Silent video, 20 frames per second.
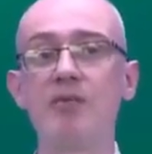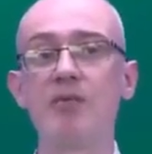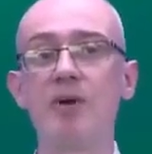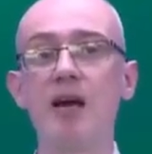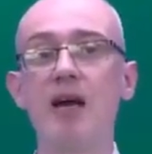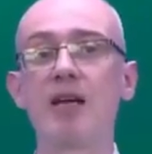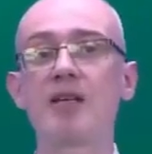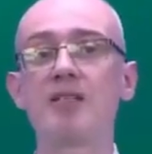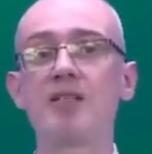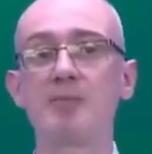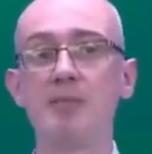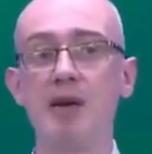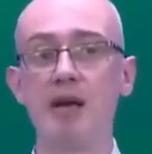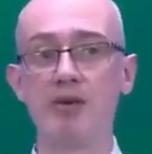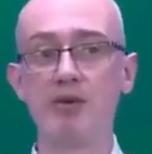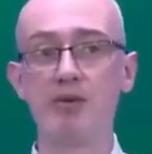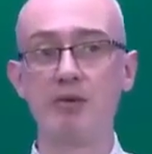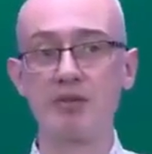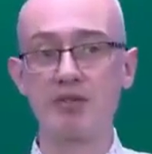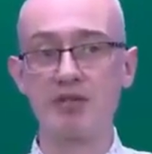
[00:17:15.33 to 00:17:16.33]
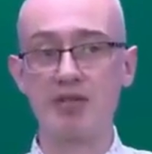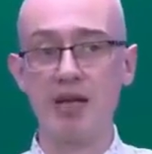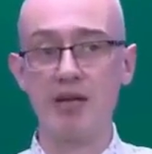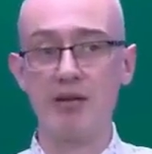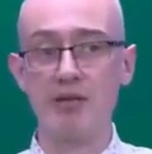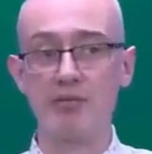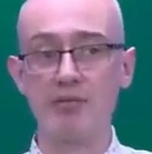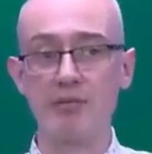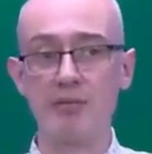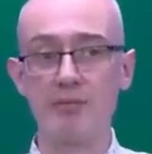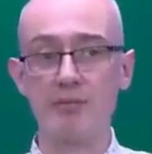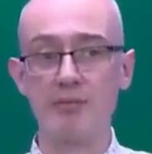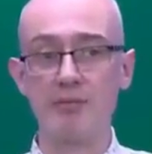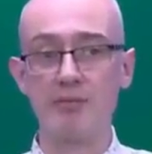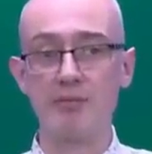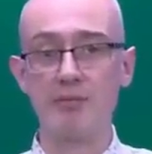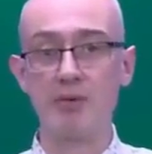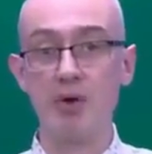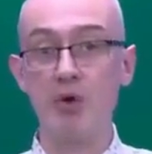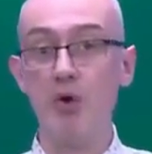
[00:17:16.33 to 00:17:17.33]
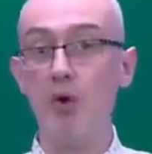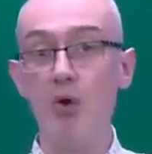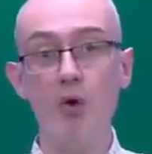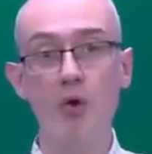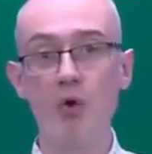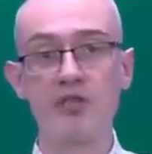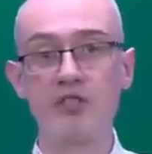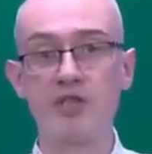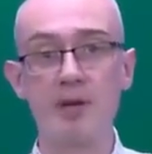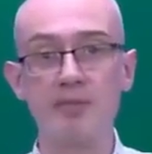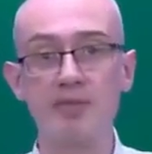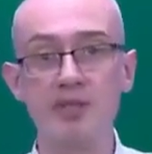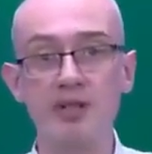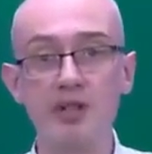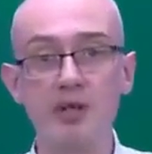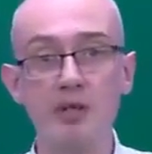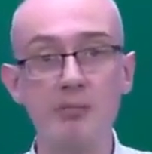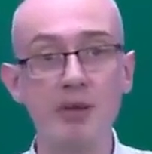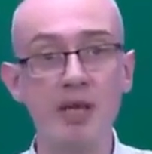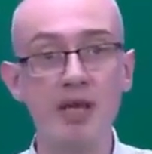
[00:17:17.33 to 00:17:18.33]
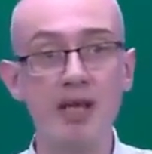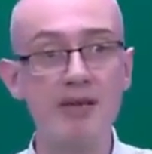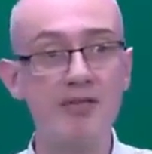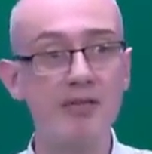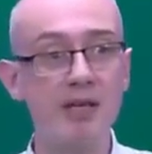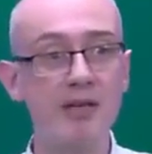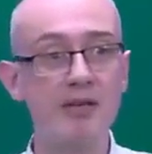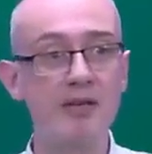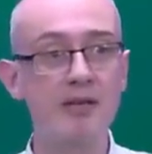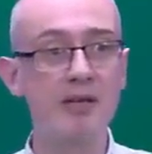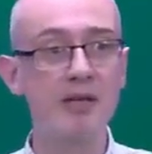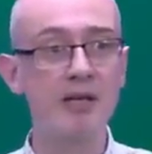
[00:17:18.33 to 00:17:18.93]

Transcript: fact about yourself, or something you believe in,